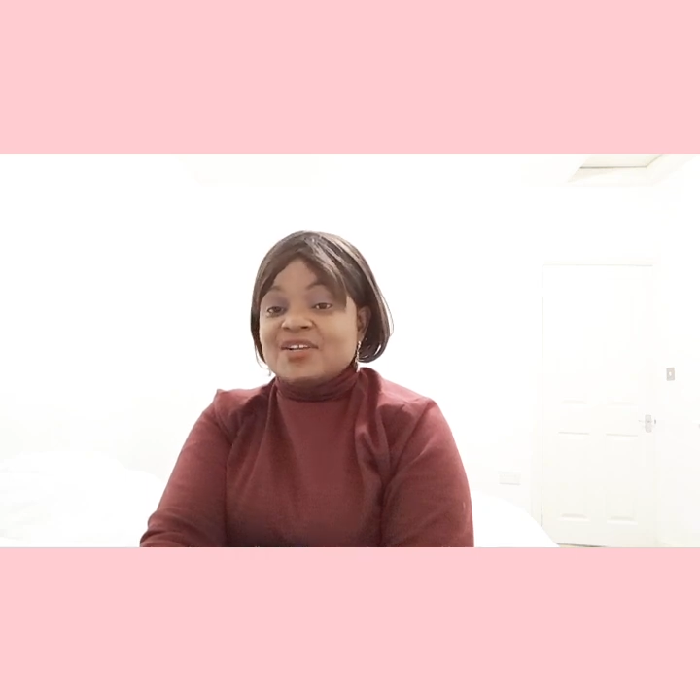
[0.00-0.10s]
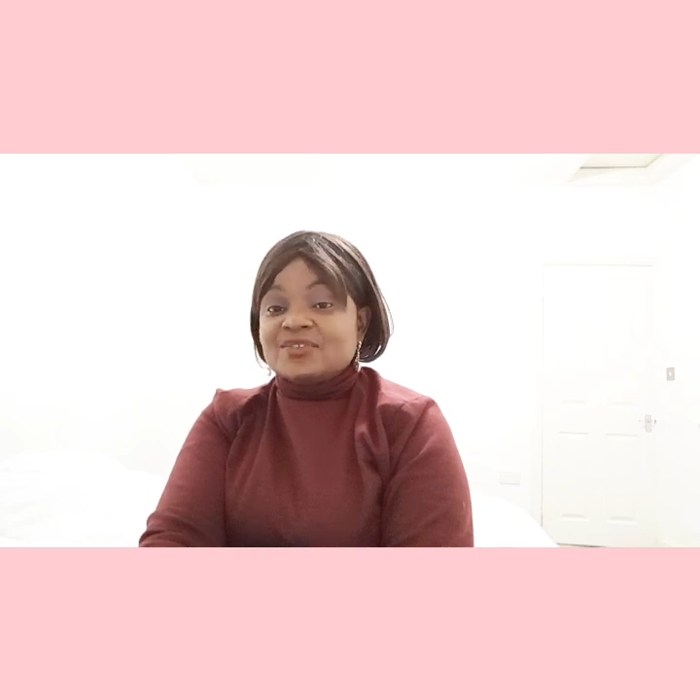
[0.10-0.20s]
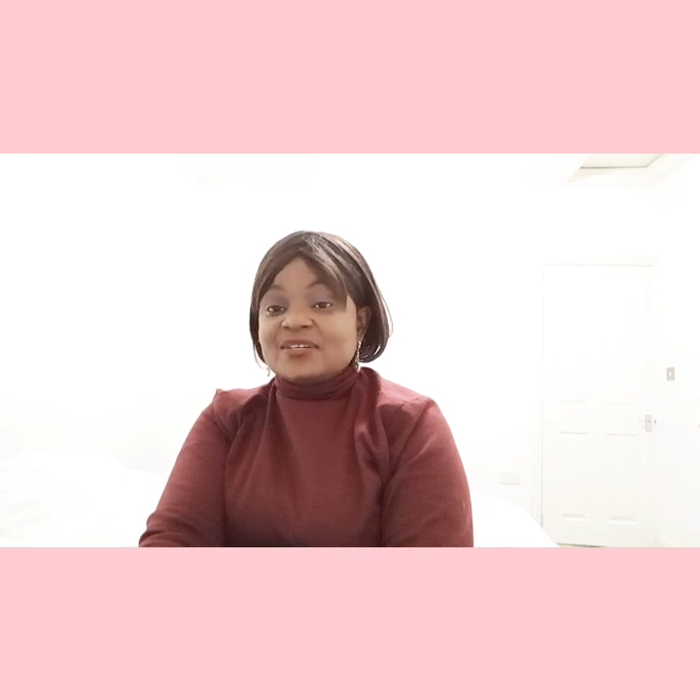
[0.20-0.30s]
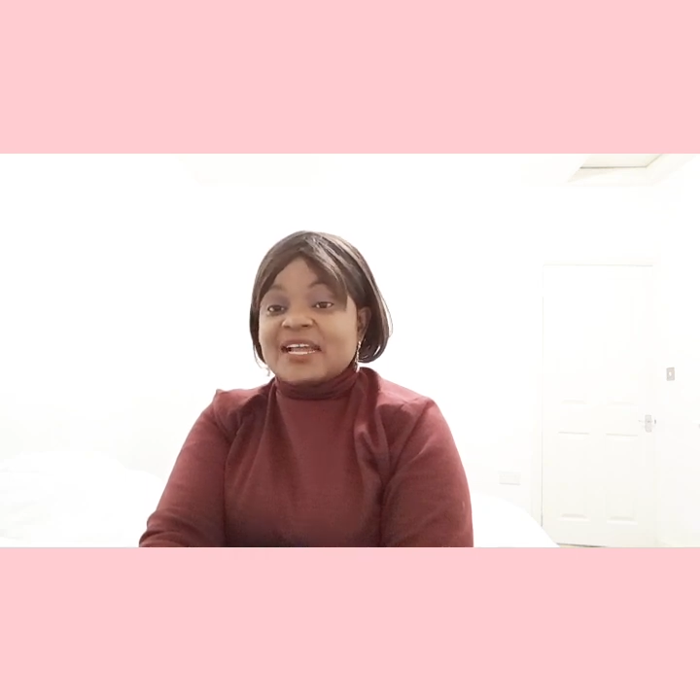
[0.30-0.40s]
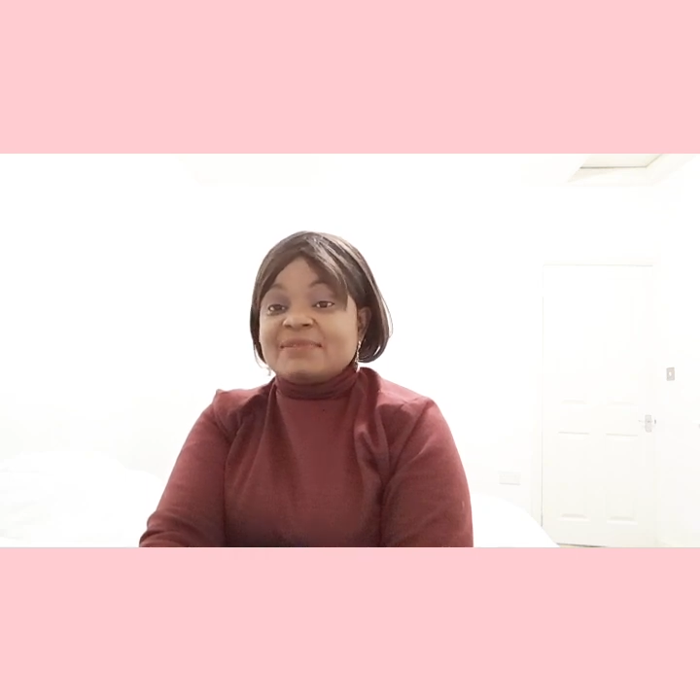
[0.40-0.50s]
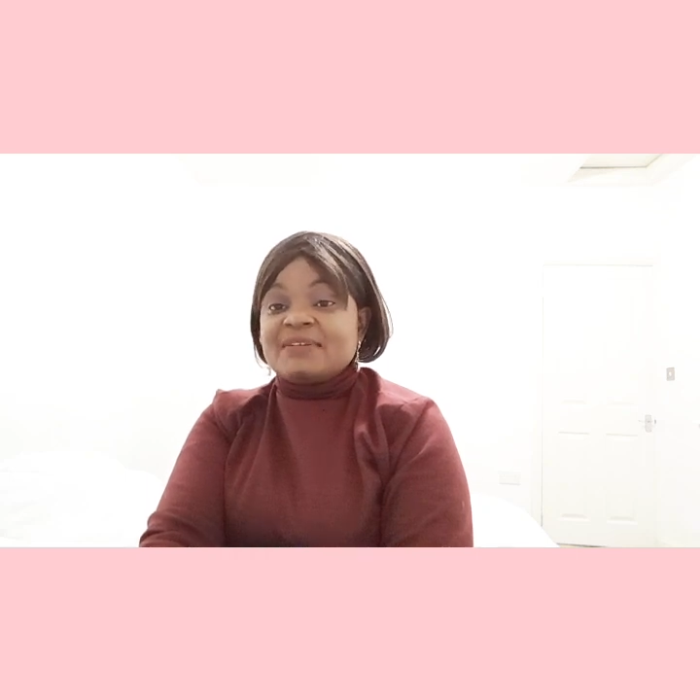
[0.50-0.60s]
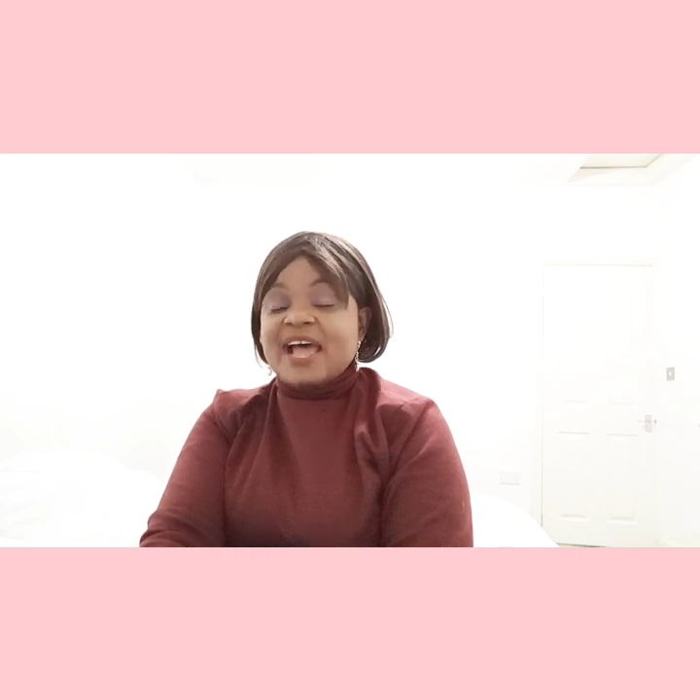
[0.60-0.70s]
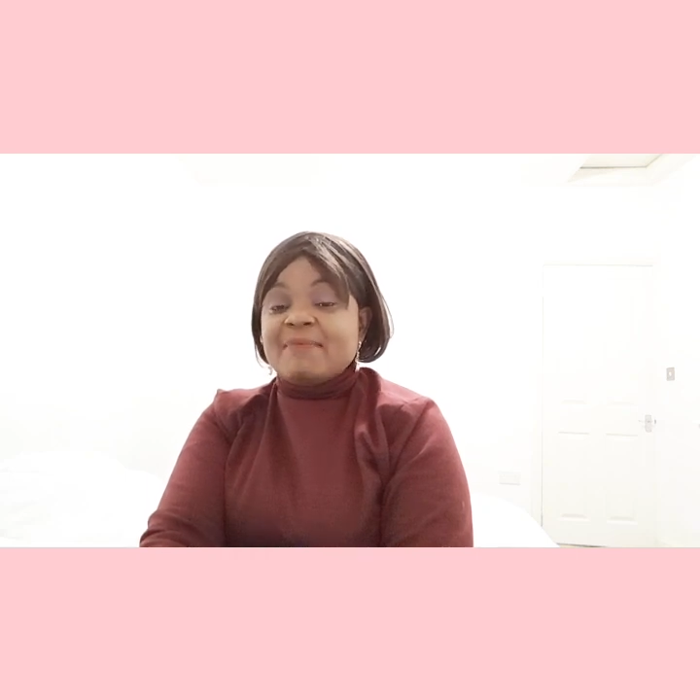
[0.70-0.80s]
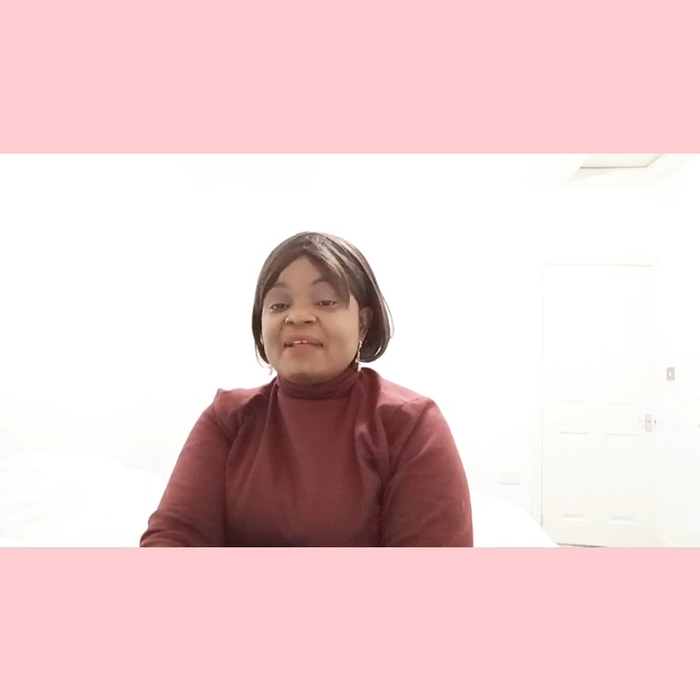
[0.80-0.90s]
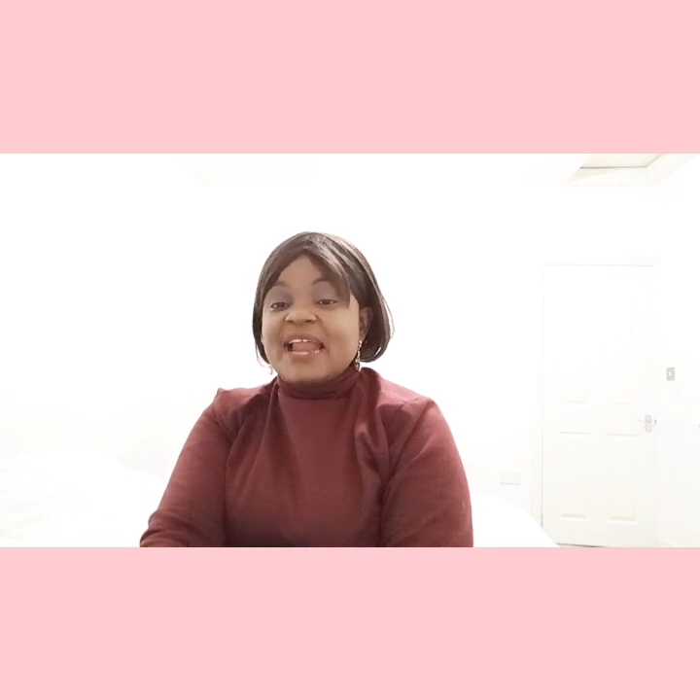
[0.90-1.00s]
so that
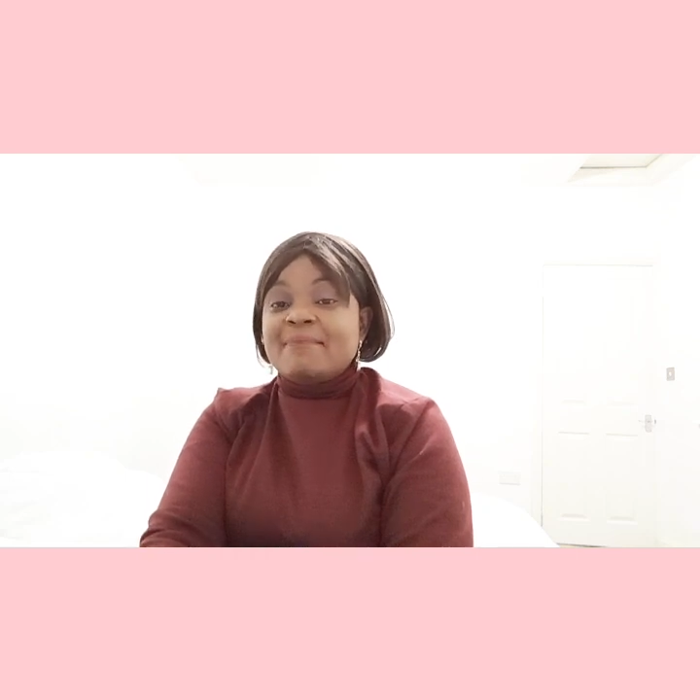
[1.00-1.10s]
immediately